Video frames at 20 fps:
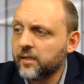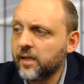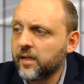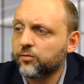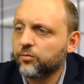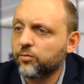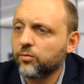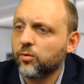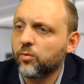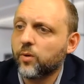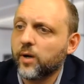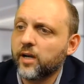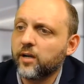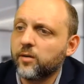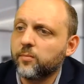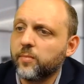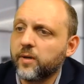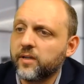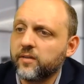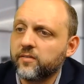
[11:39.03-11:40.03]
as required
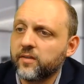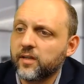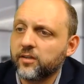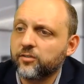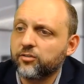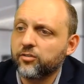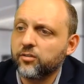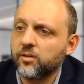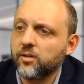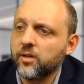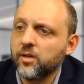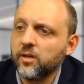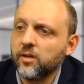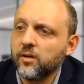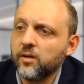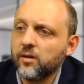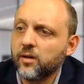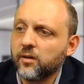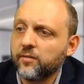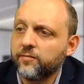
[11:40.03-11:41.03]
by Section
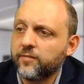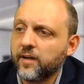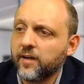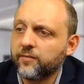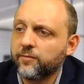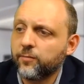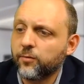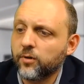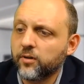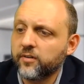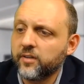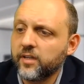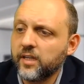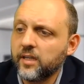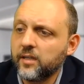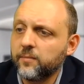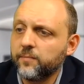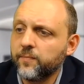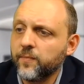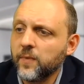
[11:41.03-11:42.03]

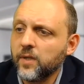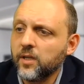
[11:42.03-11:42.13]
514,